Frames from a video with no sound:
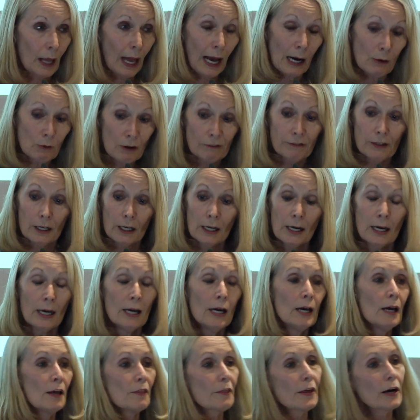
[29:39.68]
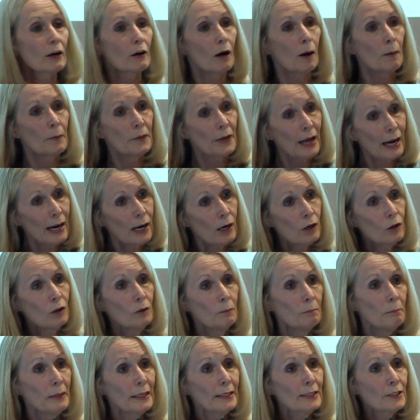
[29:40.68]
However, there are
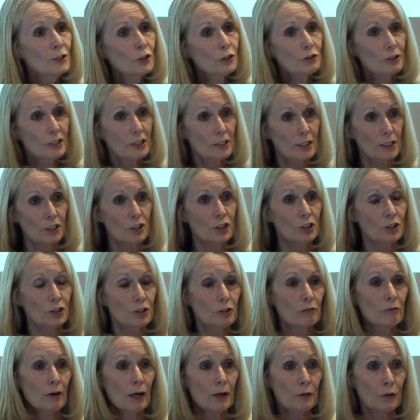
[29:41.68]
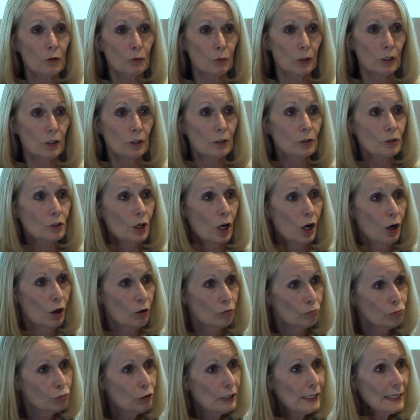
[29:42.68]
now many jurisdictions around the world
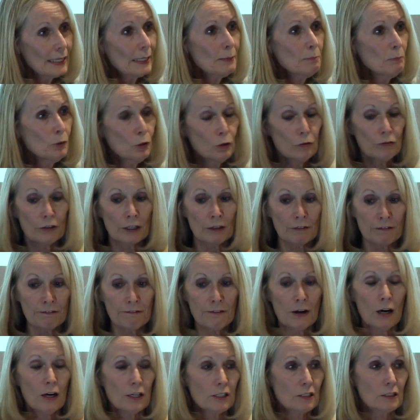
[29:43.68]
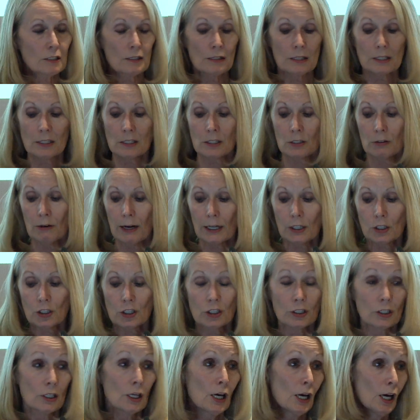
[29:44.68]
really moving fast in this
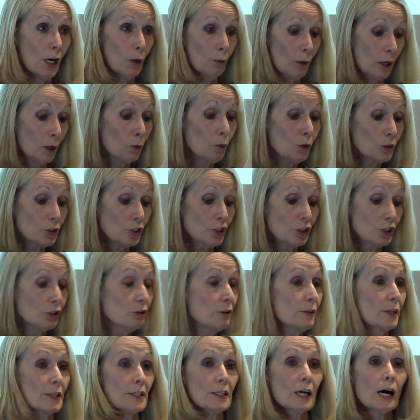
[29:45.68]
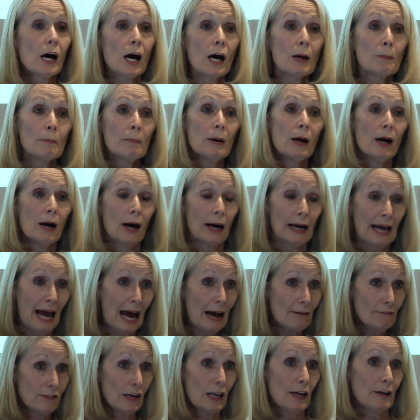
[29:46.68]
direction. And what I want to do in the time I
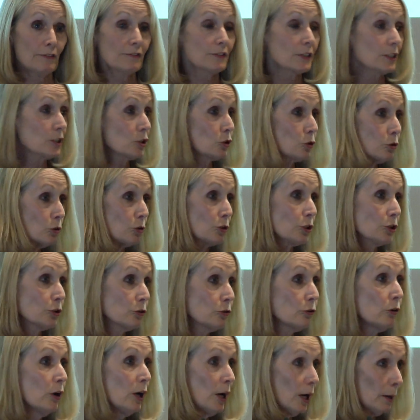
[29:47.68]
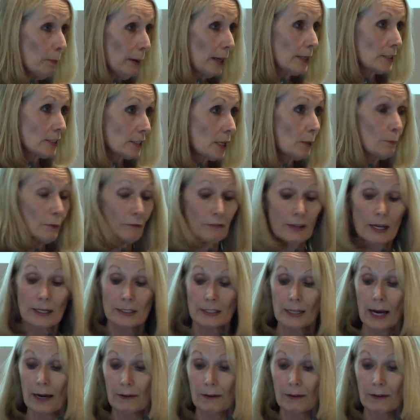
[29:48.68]
have left is talk to you about some of that